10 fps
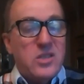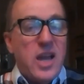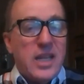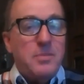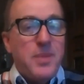
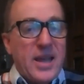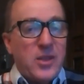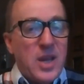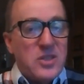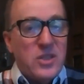not going to impact
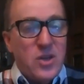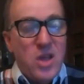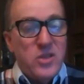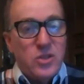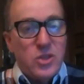the rest of the
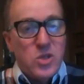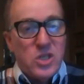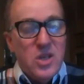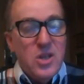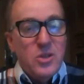
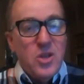Constitution.